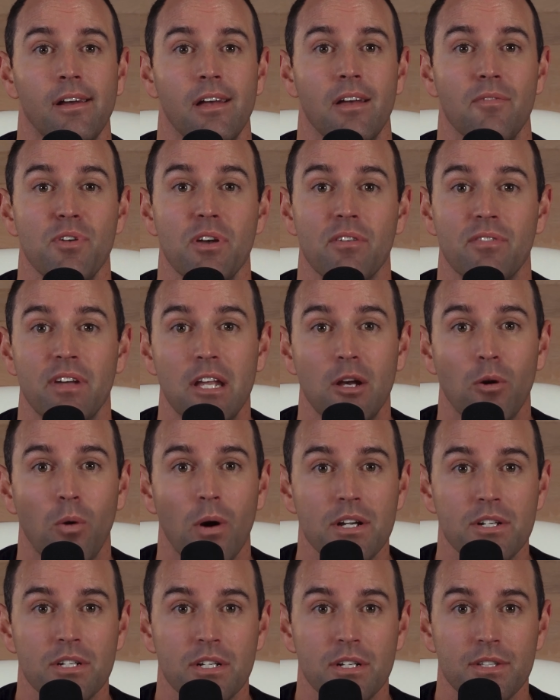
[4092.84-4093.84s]
If you have any
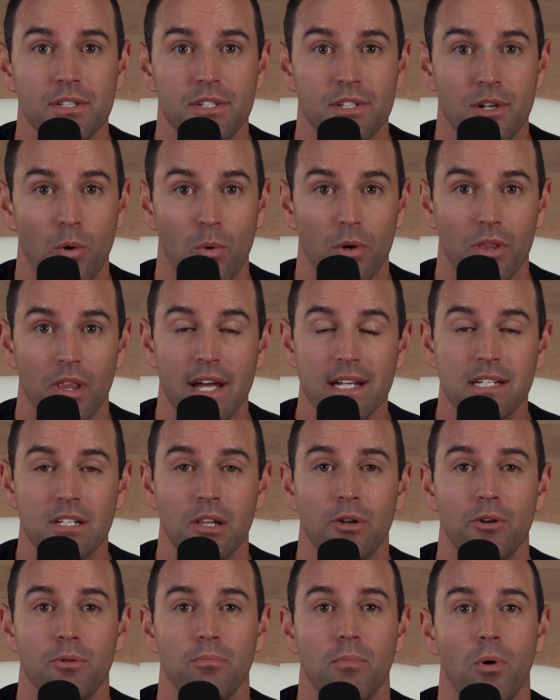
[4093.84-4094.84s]
questions or would like to
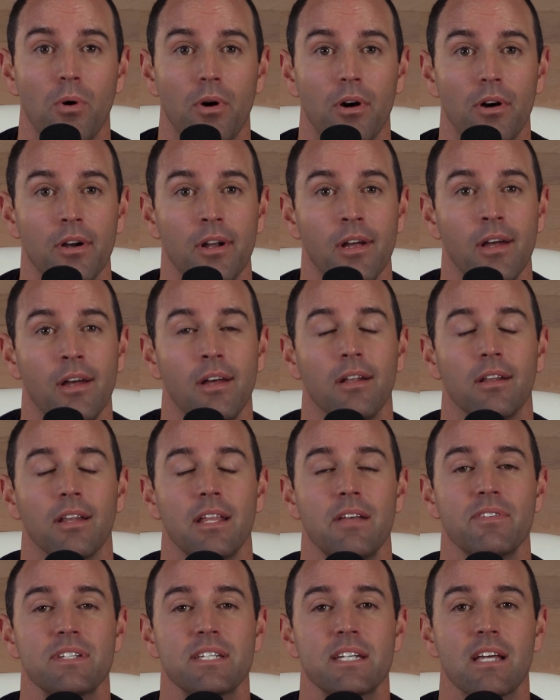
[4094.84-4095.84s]
learn more,
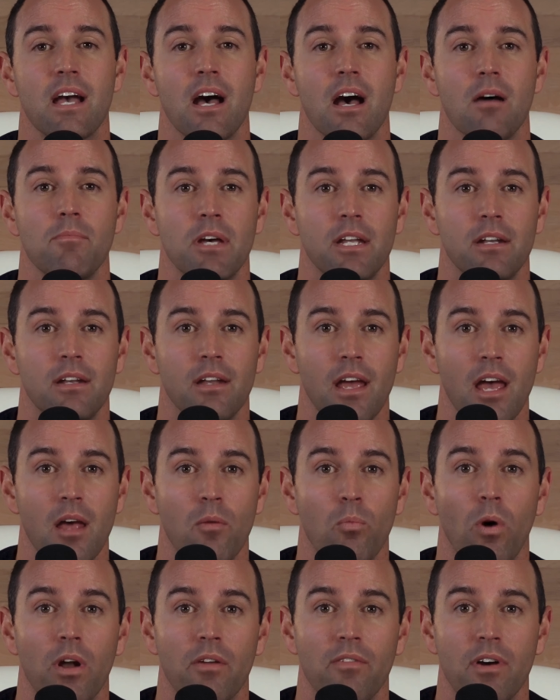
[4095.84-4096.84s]
leave us a comment
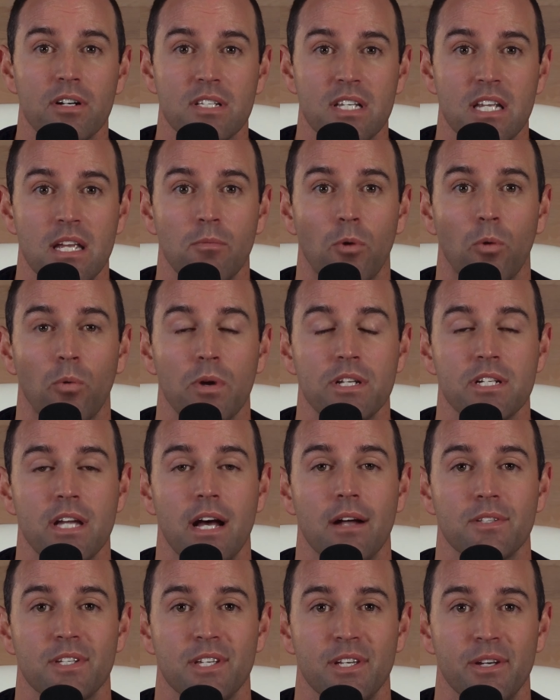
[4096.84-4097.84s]
and one of our team will reach
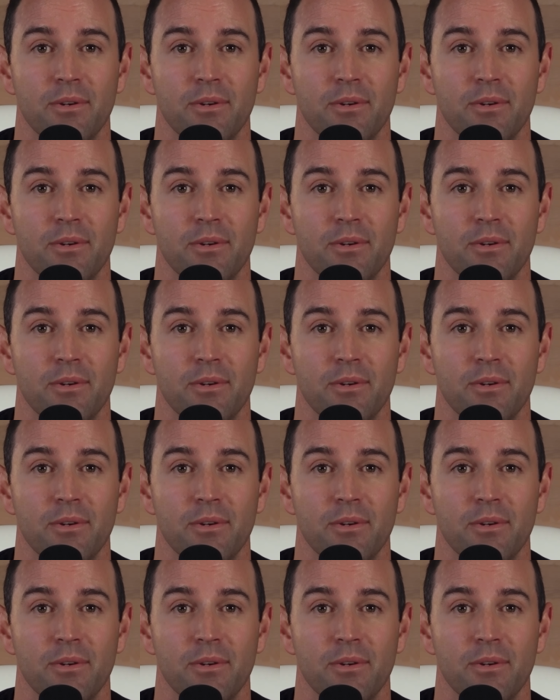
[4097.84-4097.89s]
out to